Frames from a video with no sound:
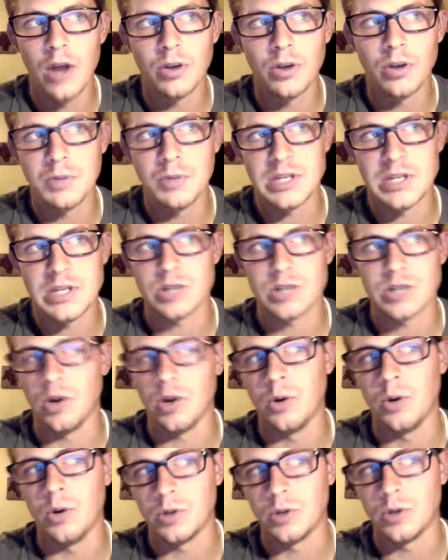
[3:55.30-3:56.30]
other
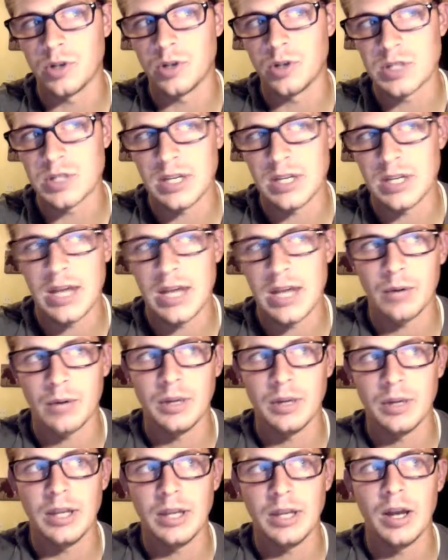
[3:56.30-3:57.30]
potential owners
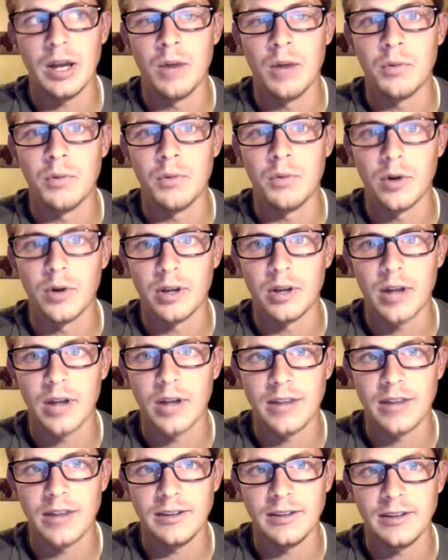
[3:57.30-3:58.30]
in equity
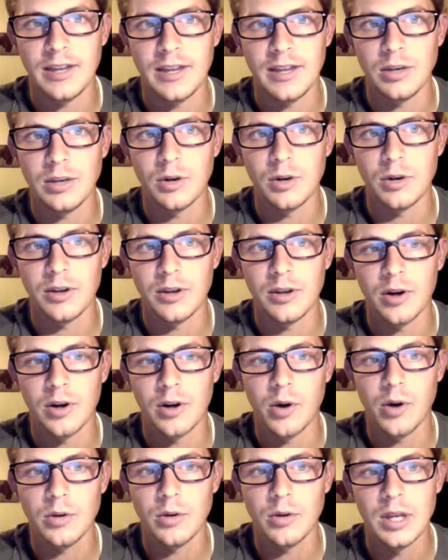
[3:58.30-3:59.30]
aboard. I think they can do it on
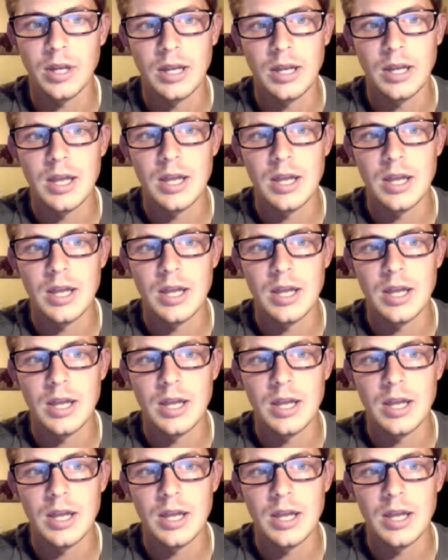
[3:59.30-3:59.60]
their own,